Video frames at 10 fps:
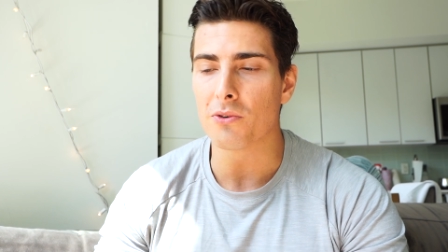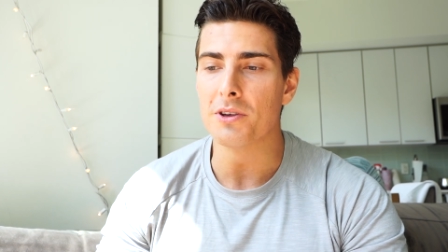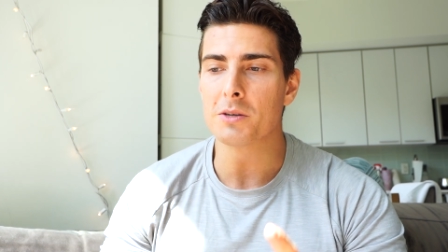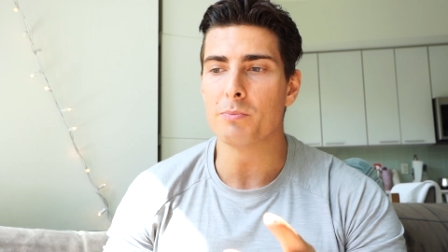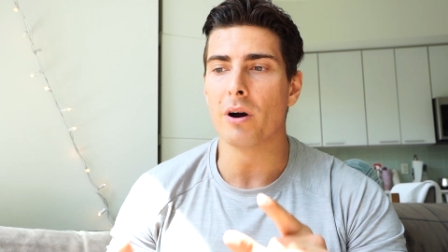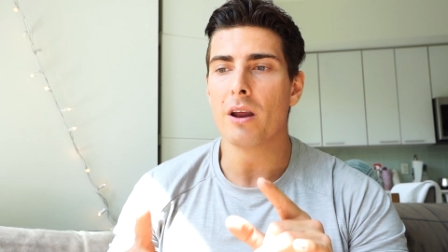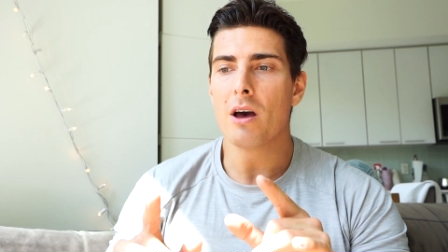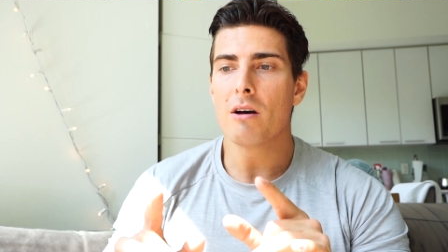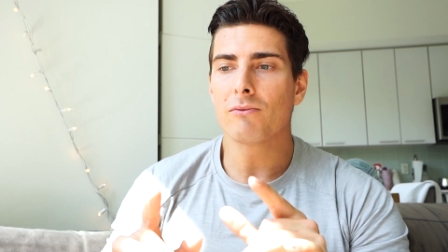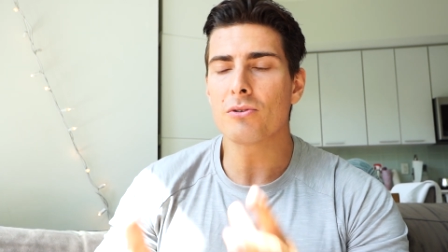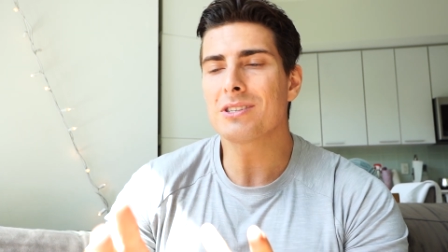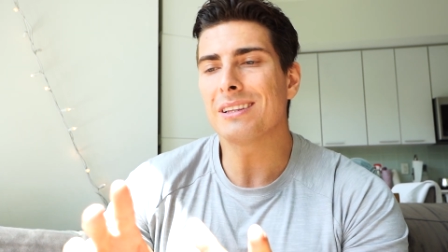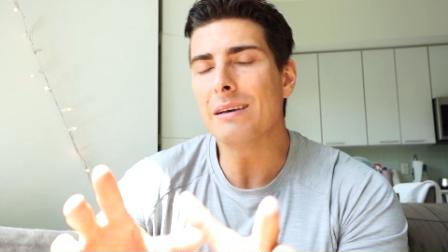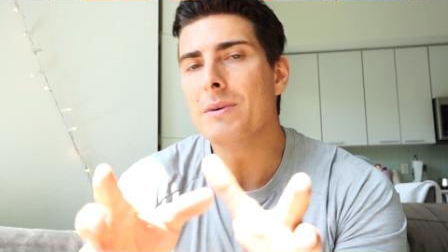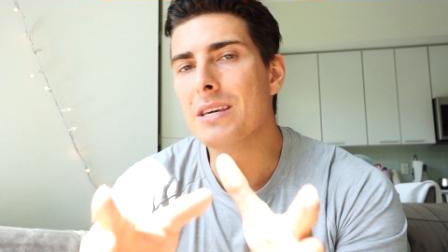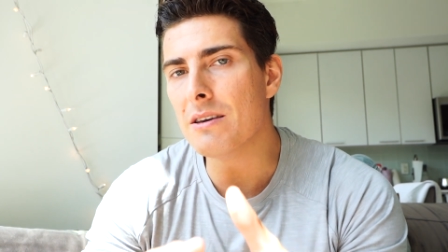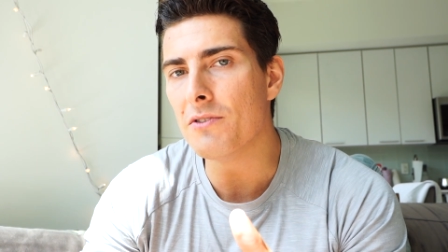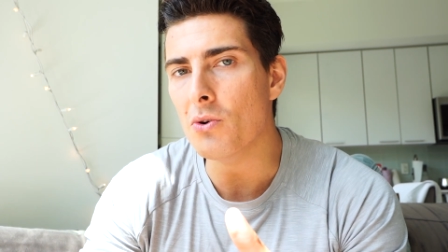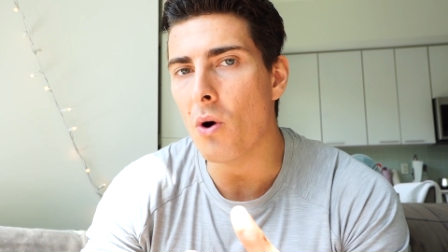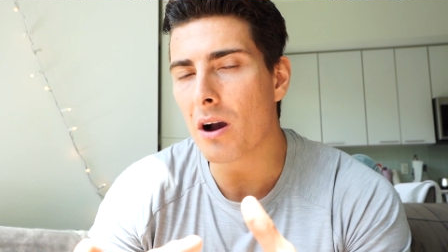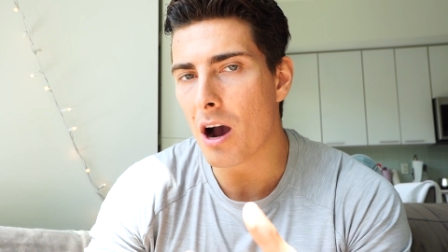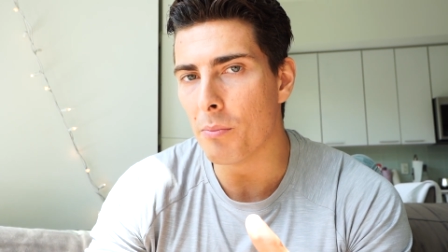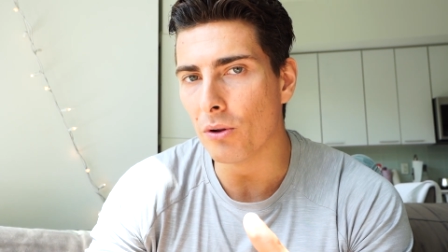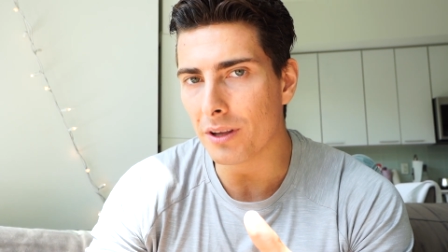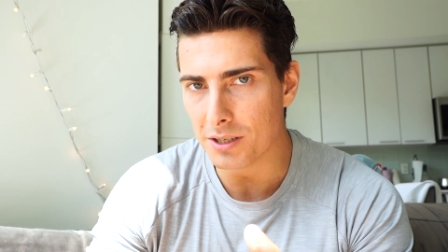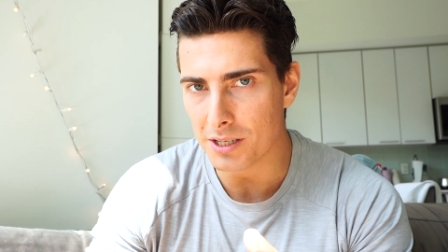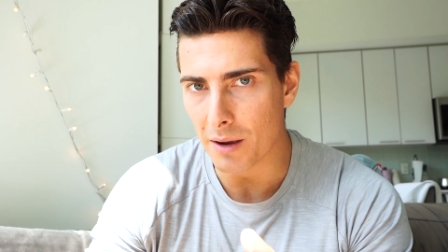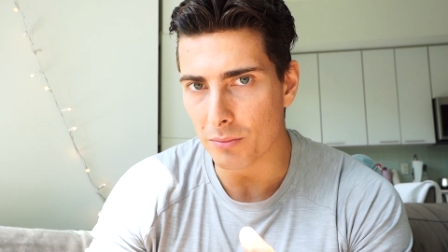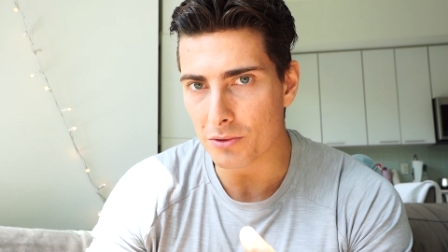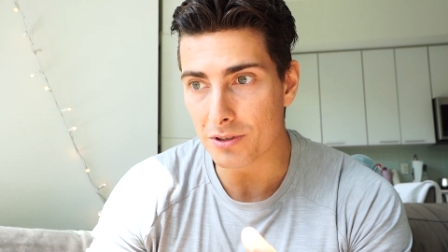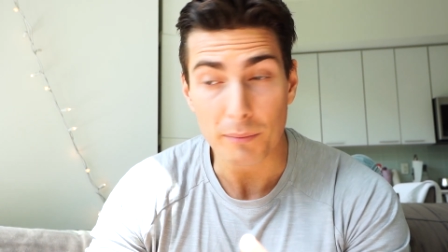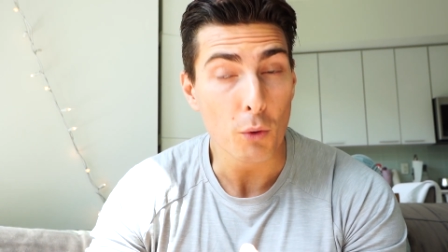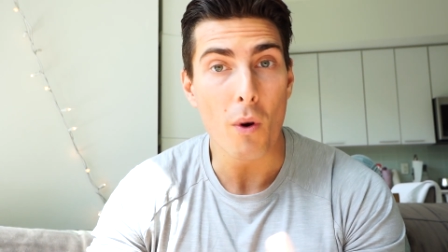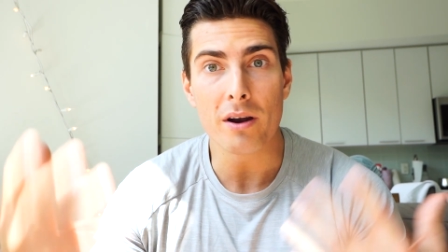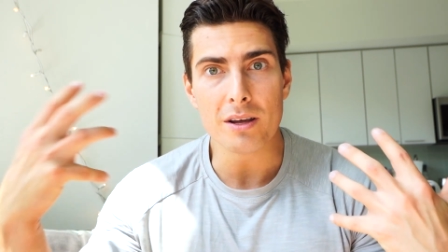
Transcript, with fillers: for this, but first, let me give you a couple examples. Number one